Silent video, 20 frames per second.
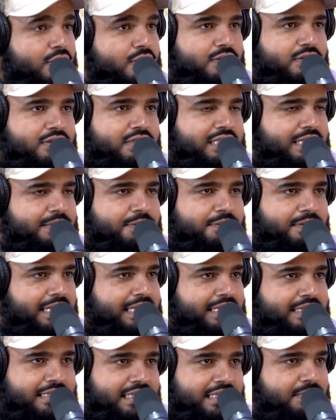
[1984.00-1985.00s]
team of
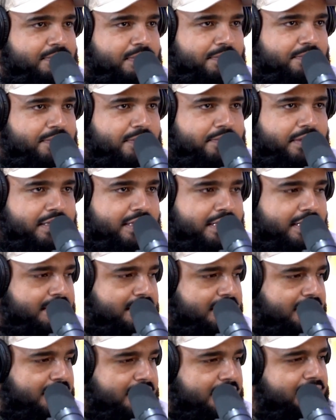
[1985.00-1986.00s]
like 6 people with
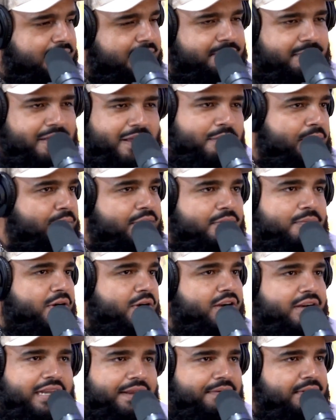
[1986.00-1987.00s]
us, and we would
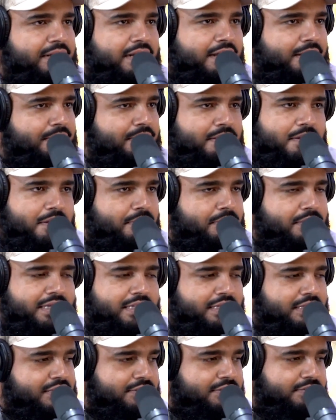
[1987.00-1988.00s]
murk every lobby we went
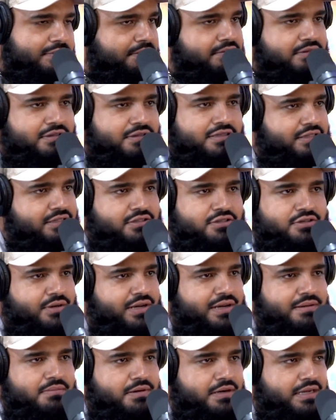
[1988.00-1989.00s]
into. We would just destroy
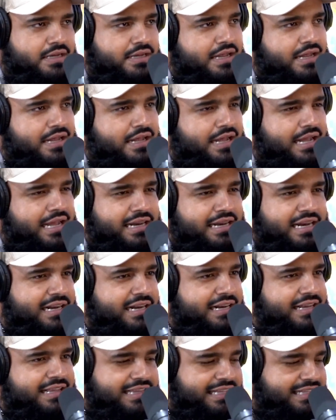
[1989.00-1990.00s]
everybody. And
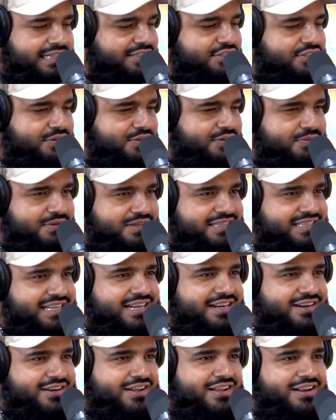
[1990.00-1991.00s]
then this dude was in
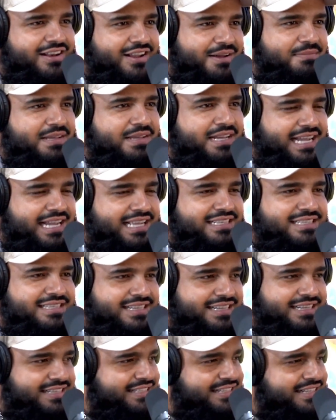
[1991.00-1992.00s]
a lobby against
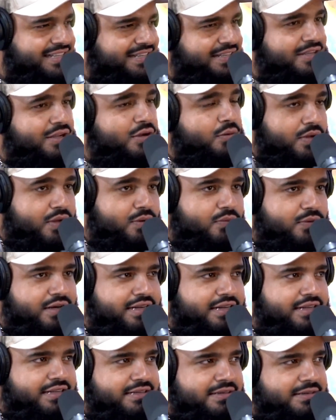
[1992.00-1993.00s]
us. We
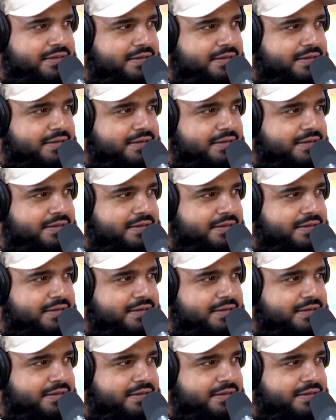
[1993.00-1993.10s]
won,